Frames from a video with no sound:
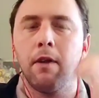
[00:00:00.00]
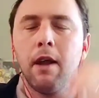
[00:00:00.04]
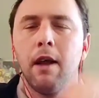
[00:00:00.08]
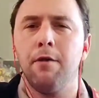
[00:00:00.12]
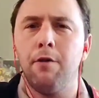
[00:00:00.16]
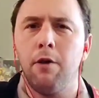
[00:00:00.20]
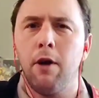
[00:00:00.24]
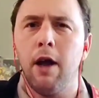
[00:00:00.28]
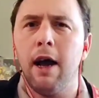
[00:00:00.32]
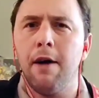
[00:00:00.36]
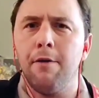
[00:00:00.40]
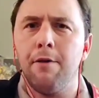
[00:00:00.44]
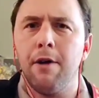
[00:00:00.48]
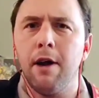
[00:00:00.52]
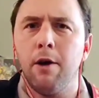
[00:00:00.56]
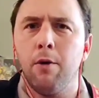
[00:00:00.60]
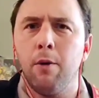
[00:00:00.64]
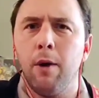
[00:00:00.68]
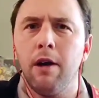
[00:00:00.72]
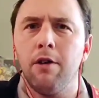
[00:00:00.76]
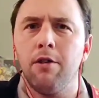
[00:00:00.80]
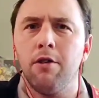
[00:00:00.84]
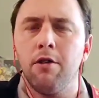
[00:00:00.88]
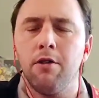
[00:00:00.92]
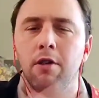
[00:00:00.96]
If you have any
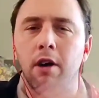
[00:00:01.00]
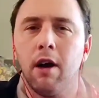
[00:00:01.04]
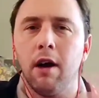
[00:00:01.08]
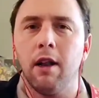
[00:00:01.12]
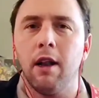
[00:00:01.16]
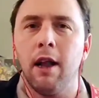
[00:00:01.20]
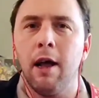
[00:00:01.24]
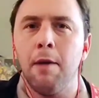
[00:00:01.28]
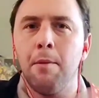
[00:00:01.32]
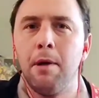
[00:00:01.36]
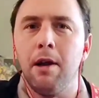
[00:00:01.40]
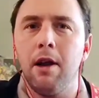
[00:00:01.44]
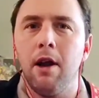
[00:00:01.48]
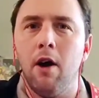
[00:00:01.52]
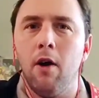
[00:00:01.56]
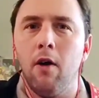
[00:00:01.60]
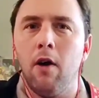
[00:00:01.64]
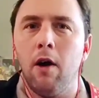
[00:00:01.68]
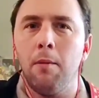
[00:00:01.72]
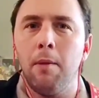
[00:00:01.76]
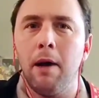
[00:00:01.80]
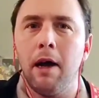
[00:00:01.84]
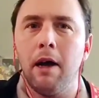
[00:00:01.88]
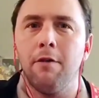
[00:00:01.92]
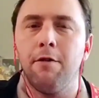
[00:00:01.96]
questions on it, let me know.
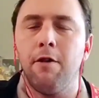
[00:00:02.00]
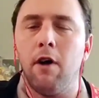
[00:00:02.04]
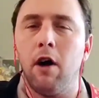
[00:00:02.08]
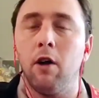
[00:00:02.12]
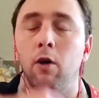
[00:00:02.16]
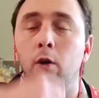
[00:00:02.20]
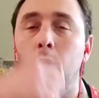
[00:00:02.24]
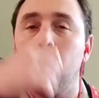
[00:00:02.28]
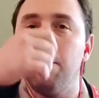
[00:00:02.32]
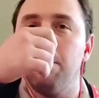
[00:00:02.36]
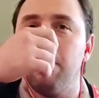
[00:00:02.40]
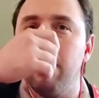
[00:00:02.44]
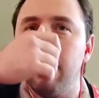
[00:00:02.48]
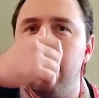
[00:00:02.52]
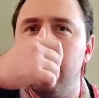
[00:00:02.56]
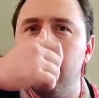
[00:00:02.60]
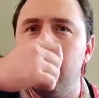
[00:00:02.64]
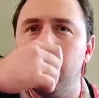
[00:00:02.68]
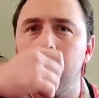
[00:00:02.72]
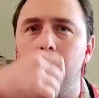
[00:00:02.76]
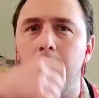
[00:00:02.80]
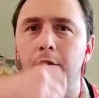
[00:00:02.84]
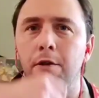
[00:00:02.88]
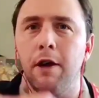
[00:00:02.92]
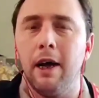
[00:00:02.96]
I'll make follow-up
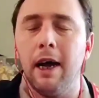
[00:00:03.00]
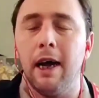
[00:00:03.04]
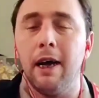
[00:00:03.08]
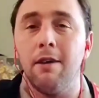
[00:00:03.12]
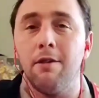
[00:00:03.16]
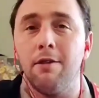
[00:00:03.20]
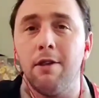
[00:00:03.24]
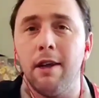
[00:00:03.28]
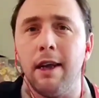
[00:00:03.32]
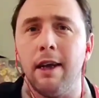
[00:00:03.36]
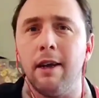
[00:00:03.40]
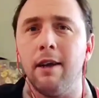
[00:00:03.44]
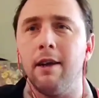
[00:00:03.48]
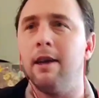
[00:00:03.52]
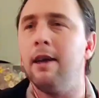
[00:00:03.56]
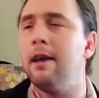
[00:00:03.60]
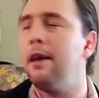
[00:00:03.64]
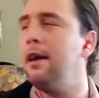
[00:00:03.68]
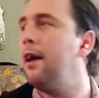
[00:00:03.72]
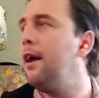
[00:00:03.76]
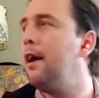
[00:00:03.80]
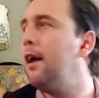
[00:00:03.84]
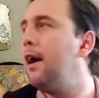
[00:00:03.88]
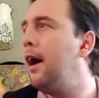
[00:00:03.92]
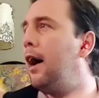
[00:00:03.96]
videos if you guys didn't
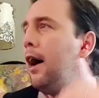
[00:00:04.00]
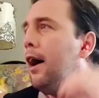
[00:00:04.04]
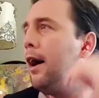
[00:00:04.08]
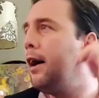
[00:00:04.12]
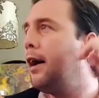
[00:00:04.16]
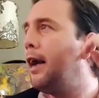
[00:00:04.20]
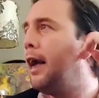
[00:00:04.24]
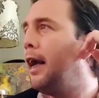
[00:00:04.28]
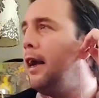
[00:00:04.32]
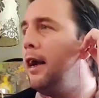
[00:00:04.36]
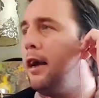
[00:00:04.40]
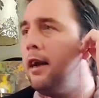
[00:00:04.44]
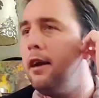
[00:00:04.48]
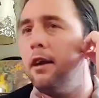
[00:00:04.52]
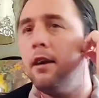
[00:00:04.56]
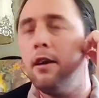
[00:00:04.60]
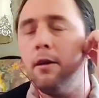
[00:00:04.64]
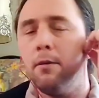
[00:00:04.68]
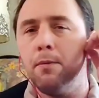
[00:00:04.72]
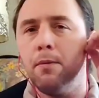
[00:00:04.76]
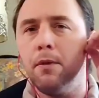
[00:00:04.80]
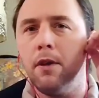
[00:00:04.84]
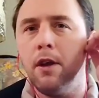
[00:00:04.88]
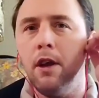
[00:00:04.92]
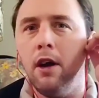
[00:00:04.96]
get it,
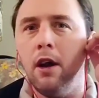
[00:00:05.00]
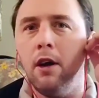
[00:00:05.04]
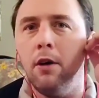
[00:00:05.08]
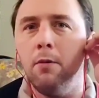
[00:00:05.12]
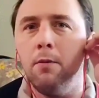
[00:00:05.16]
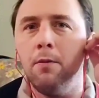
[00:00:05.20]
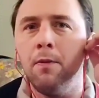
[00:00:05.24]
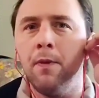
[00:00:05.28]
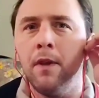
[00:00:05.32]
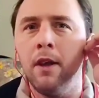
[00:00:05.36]
you know.